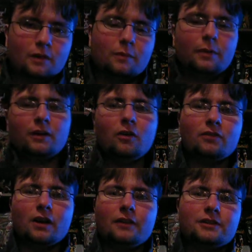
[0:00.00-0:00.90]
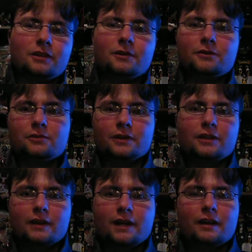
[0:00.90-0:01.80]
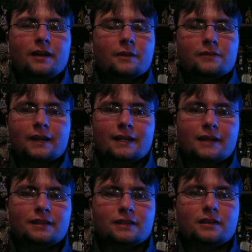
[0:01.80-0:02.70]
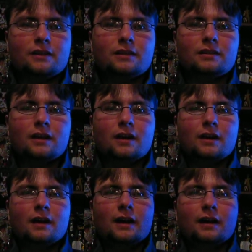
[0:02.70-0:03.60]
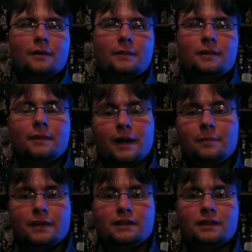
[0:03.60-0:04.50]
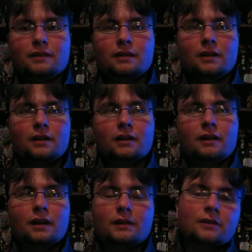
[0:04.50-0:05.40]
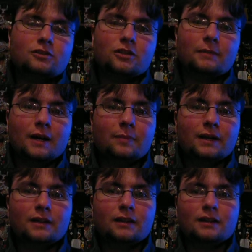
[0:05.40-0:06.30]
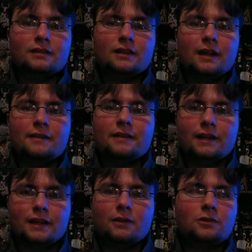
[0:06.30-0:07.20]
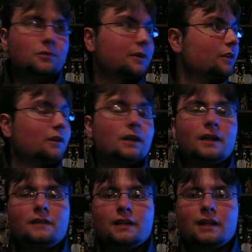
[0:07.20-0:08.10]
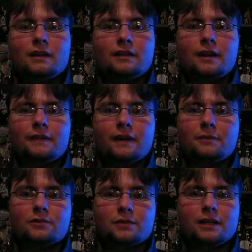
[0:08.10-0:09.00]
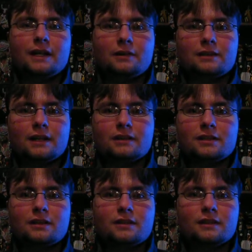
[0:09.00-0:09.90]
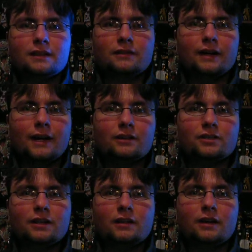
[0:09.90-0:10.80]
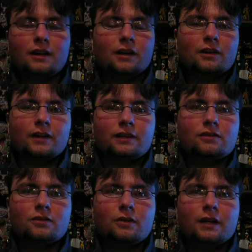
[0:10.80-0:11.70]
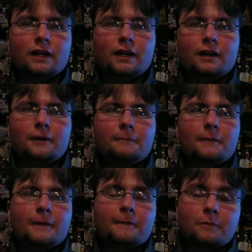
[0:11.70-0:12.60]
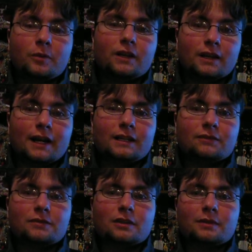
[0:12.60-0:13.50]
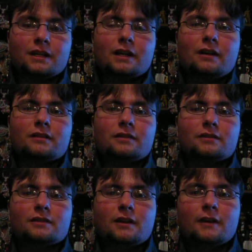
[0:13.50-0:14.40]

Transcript: But overall, the series was really great. It's a fantastic series. In my opinion, this is just my opinion, is that I think it equals Ryuki in the end. I thought it was really an outstanding series, lots of action, great story, some pretty good acting from some of the characters.